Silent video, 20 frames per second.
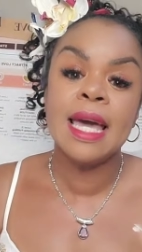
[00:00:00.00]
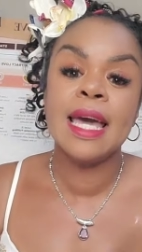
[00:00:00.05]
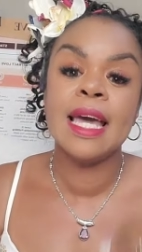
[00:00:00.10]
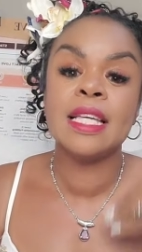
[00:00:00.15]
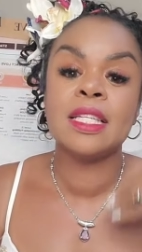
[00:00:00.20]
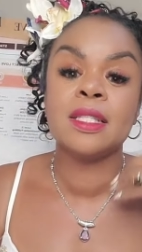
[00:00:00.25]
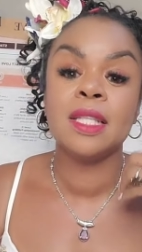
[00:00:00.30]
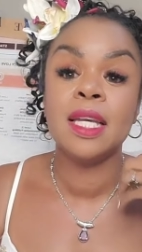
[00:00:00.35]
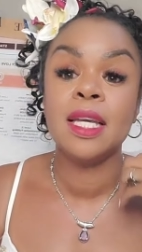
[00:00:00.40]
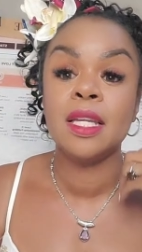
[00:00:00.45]

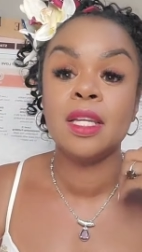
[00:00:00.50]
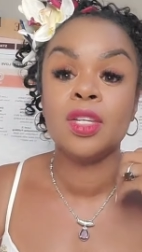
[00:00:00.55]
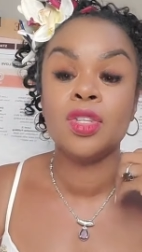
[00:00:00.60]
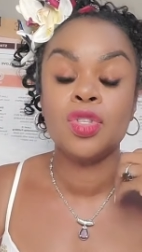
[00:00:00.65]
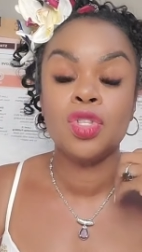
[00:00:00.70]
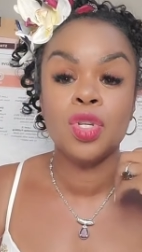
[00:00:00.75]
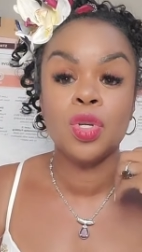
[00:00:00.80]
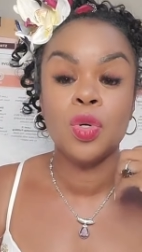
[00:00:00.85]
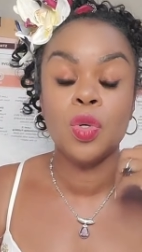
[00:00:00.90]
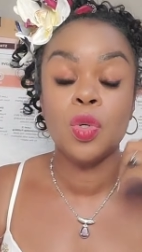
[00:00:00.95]
is leading
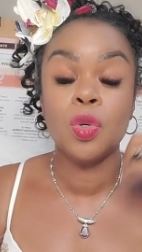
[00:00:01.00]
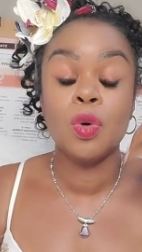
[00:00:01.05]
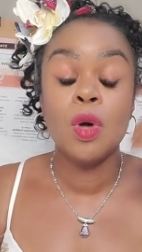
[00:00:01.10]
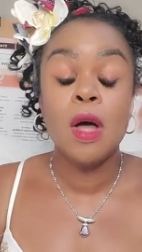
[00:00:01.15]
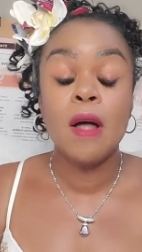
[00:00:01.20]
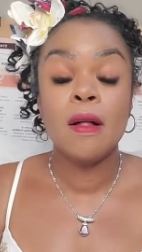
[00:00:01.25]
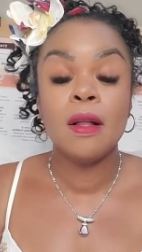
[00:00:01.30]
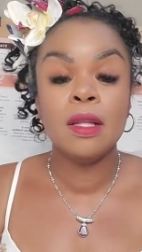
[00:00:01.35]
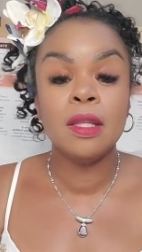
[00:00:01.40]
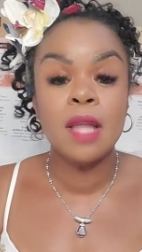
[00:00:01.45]
to
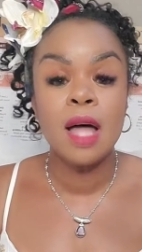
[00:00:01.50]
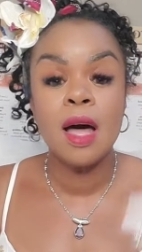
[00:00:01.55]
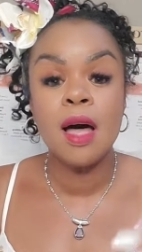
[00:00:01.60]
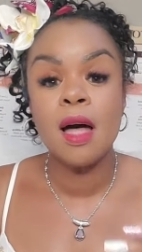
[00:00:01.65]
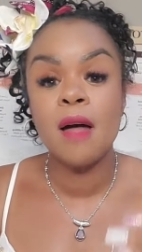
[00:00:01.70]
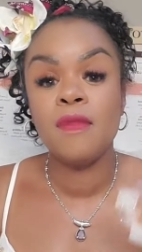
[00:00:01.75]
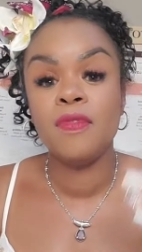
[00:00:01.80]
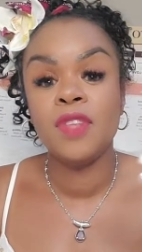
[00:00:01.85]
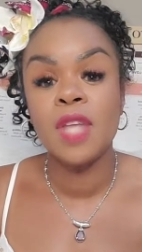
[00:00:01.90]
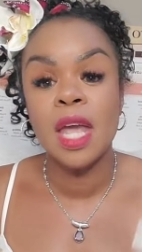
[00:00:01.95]

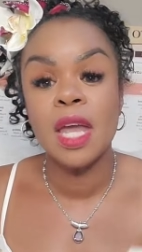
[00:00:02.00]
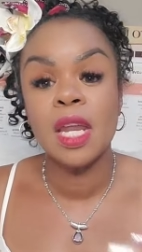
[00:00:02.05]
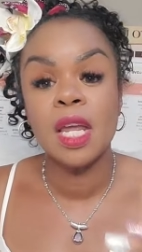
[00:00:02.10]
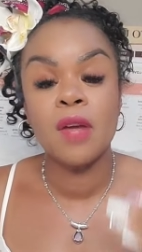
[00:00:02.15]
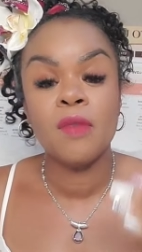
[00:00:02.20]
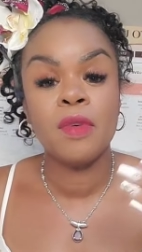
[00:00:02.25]
love, dating,